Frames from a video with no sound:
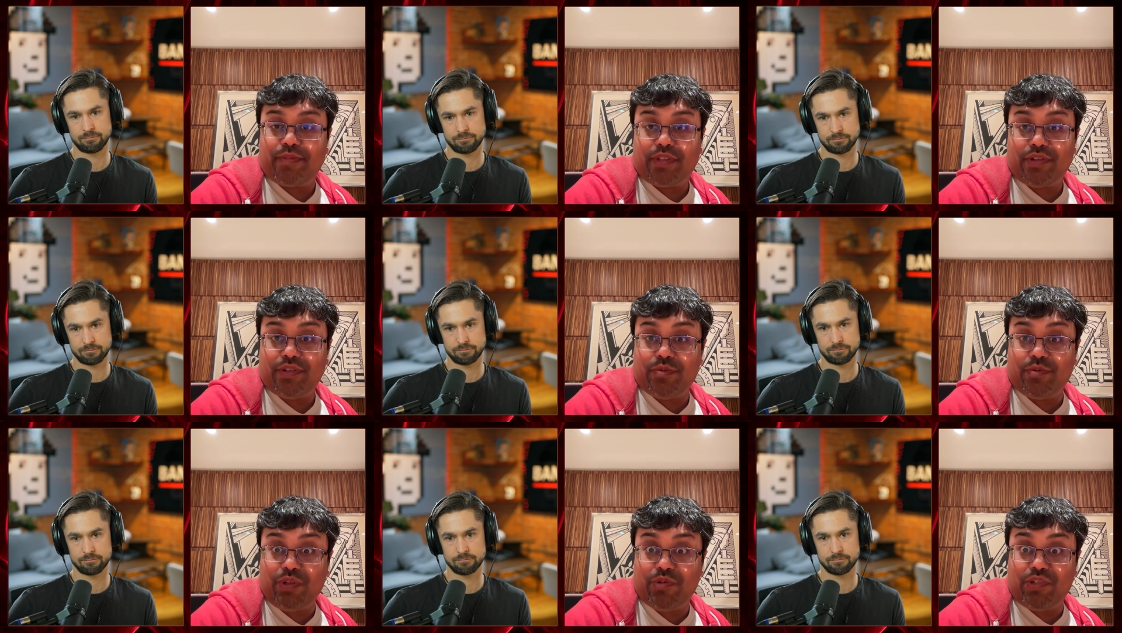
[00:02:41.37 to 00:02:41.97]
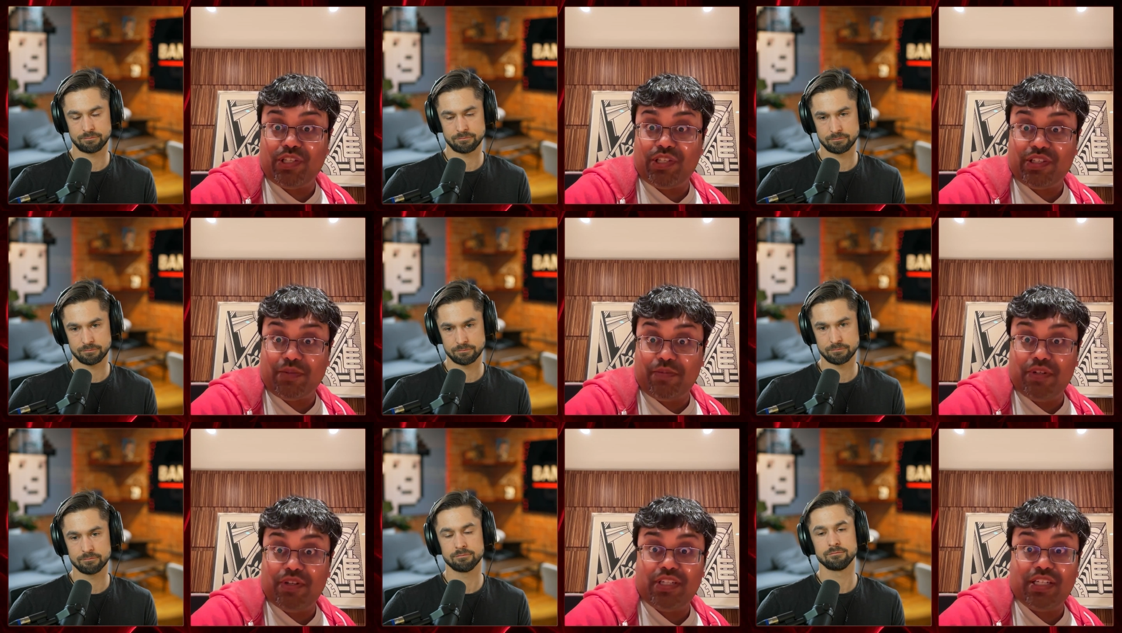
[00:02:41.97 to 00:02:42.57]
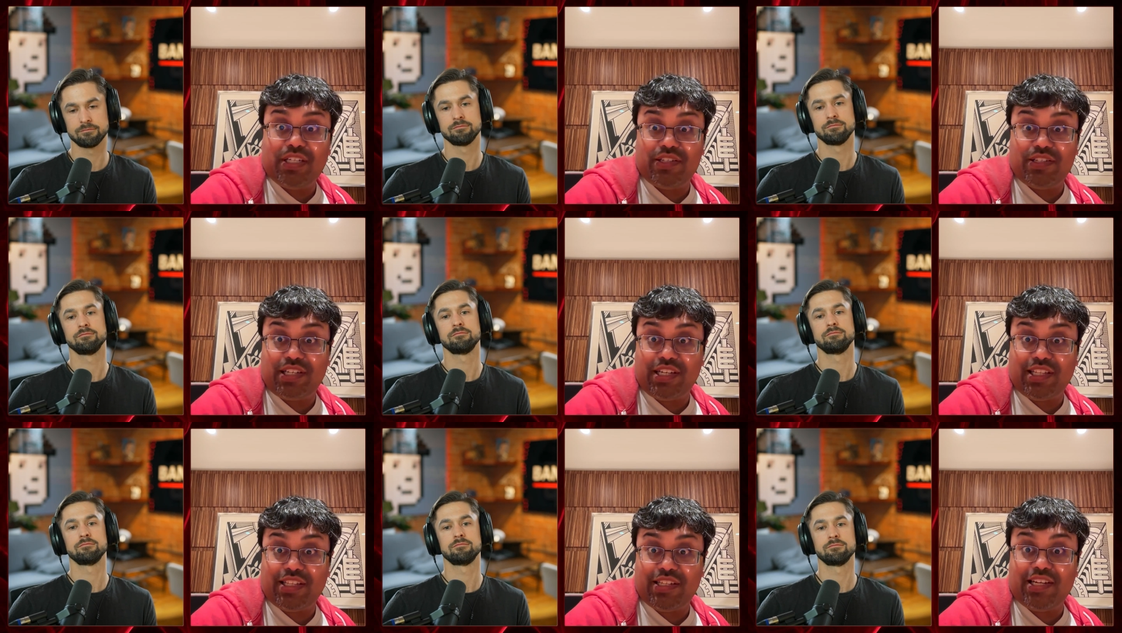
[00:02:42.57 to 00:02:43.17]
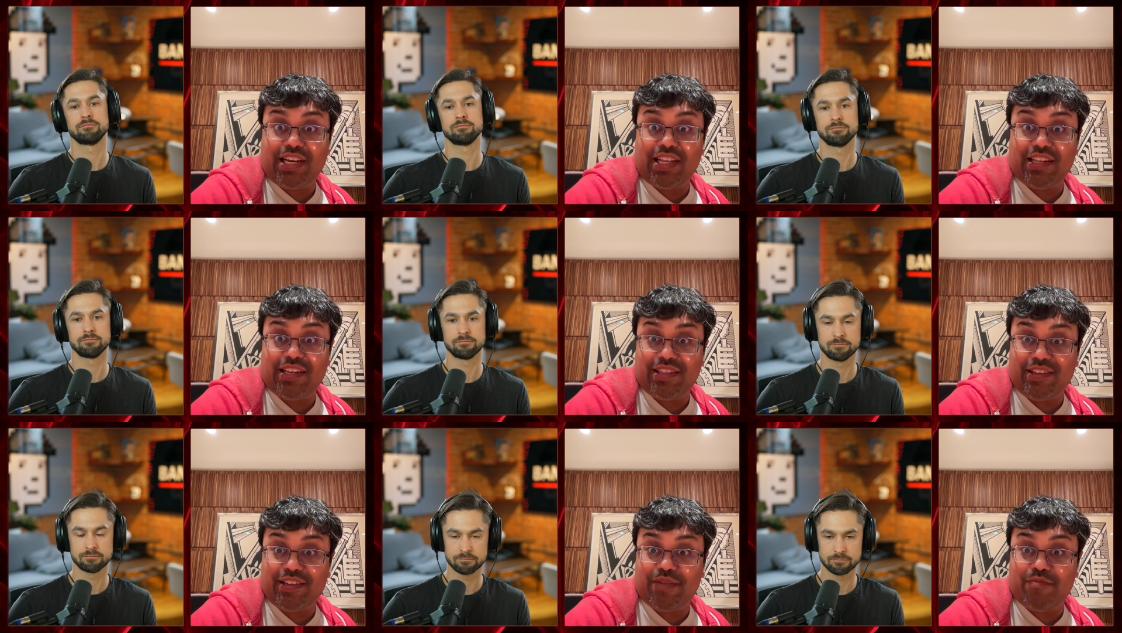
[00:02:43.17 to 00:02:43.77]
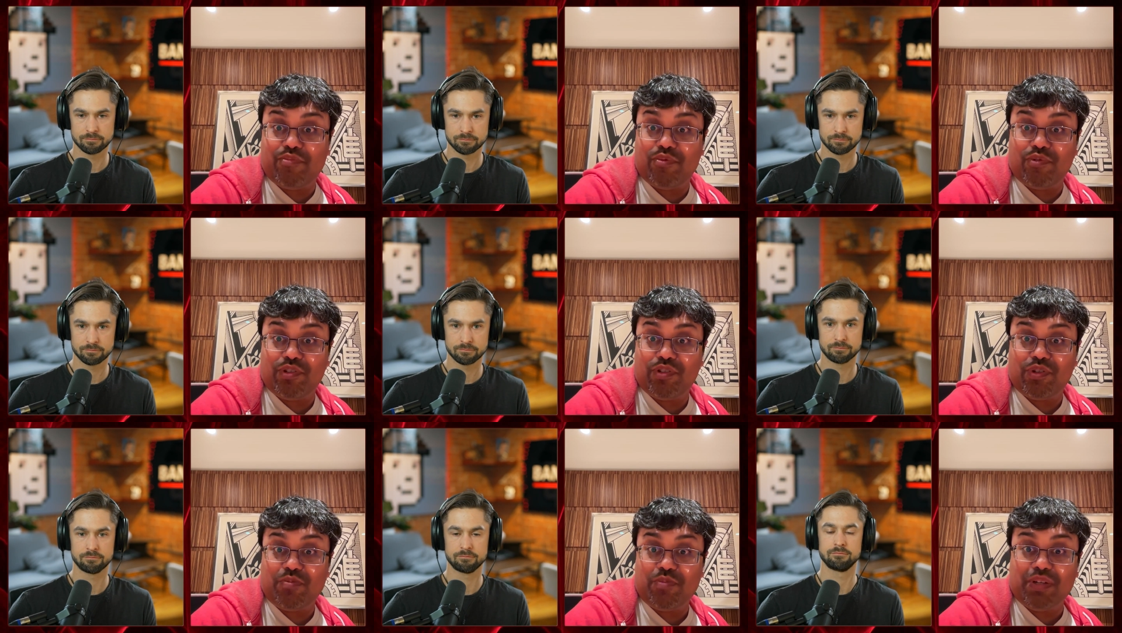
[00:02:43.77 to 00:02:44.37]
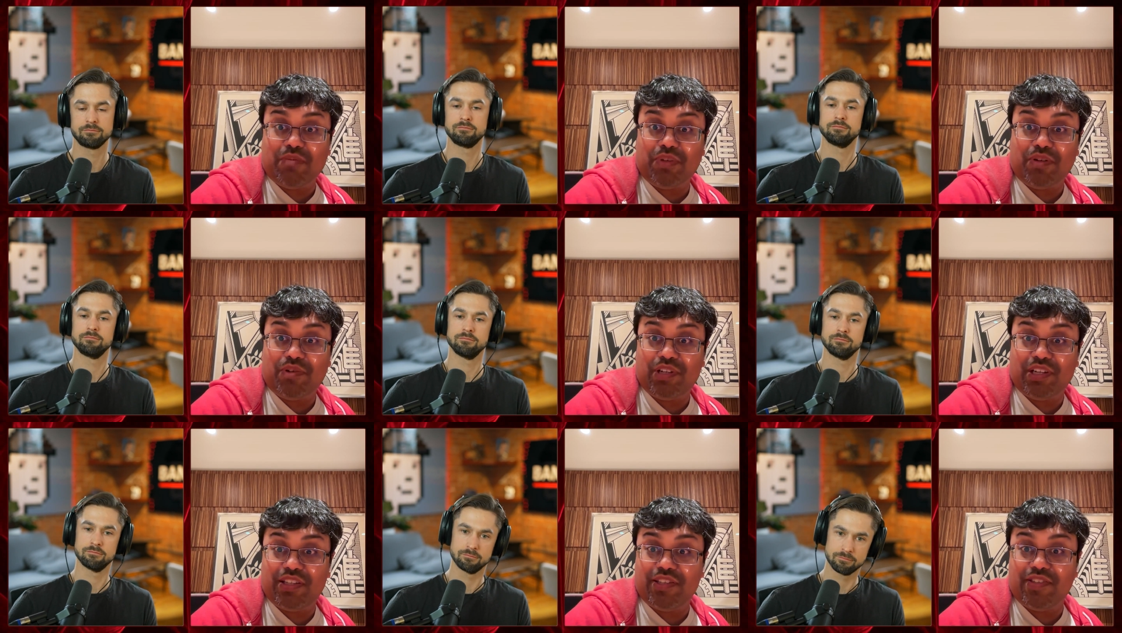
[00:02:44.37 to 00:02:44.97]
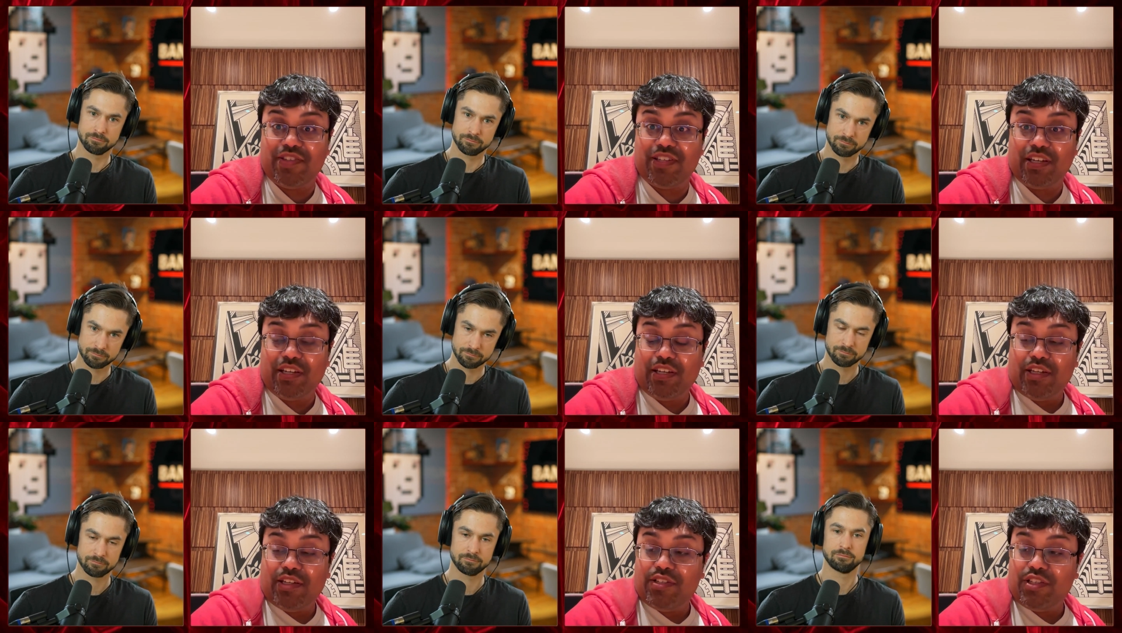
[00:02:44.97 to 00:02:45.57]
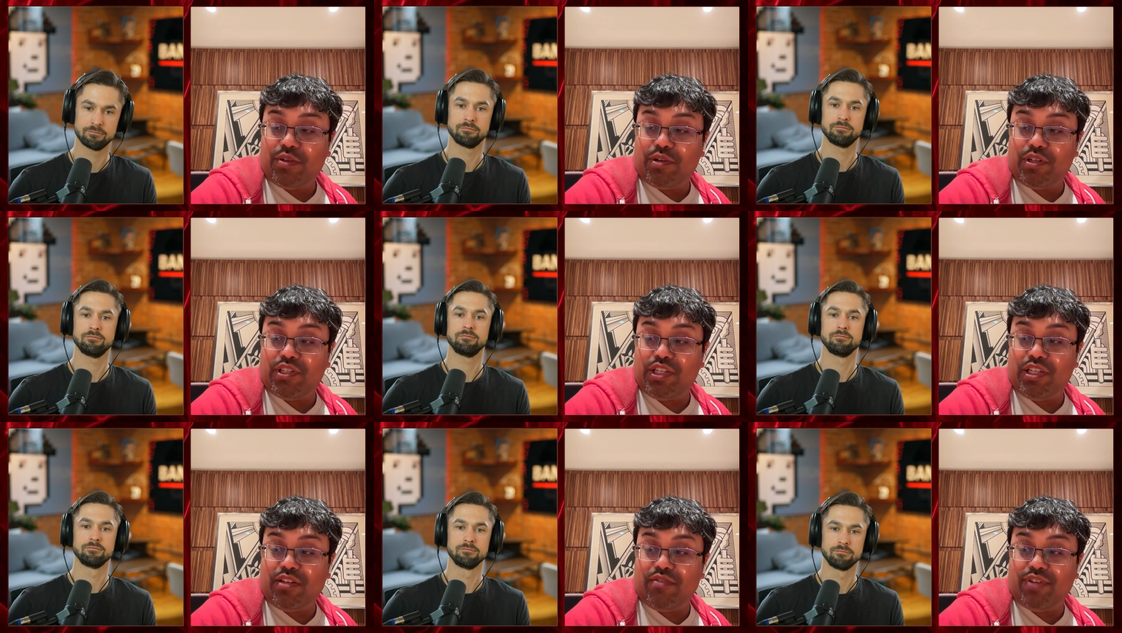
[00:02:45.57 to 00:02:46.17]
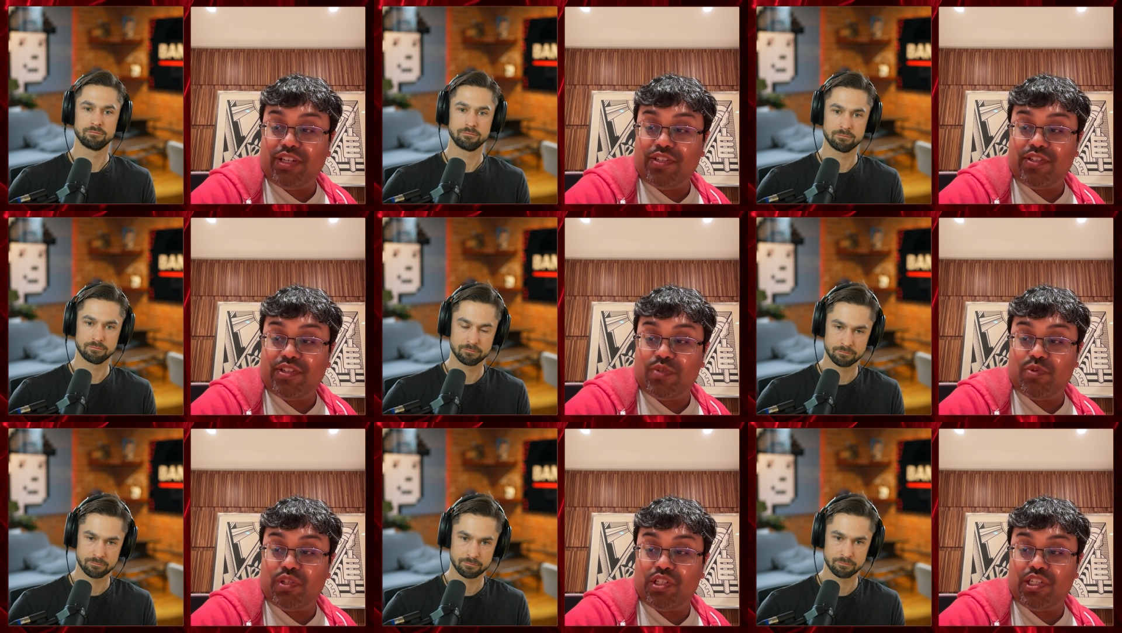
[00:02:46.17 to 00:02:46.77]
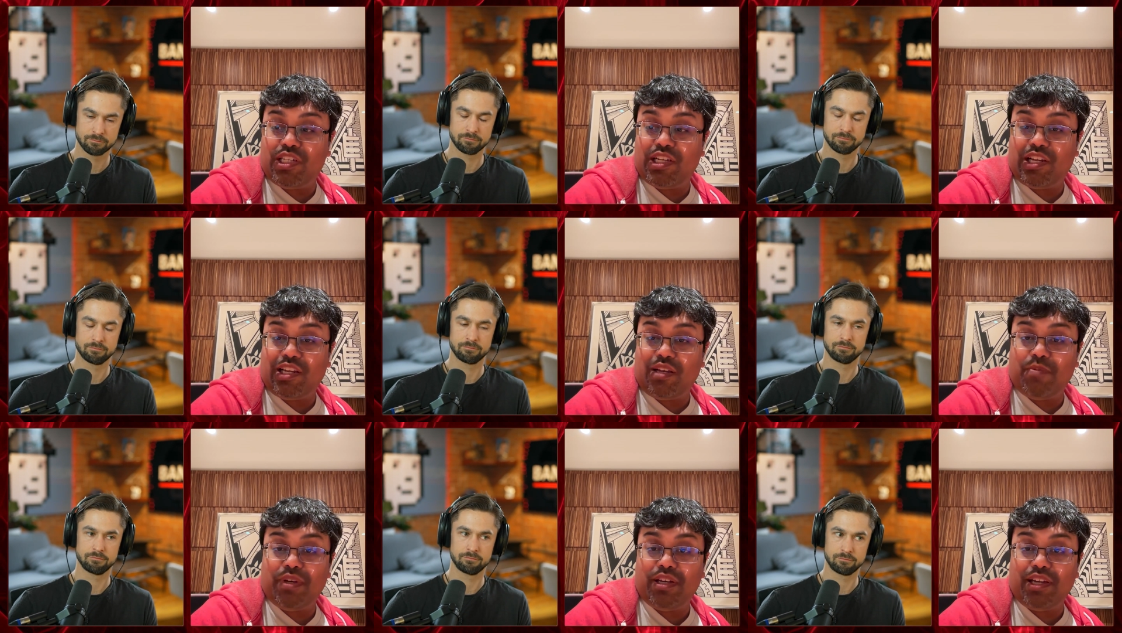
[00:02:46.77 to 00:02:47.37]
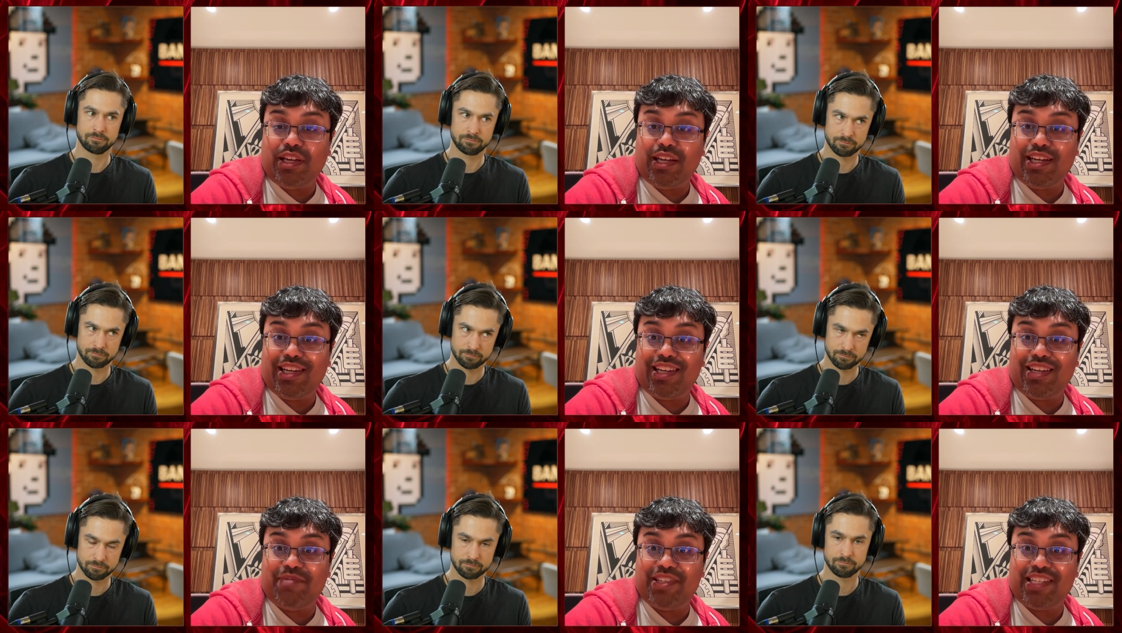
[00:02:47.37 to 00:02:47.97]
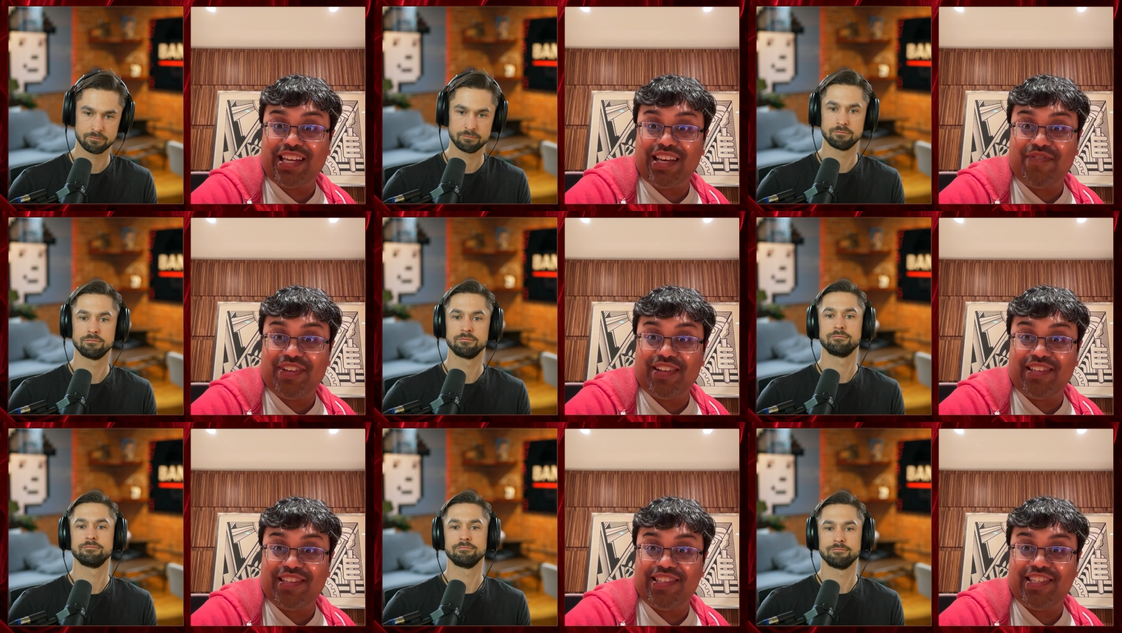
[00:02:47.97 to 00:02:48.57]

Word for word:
Speaker 1: because we launched these communities to get the talent, and then I bought the supercomputer and others. So our mm. seed investors were Seed Club and Lemnis Capital and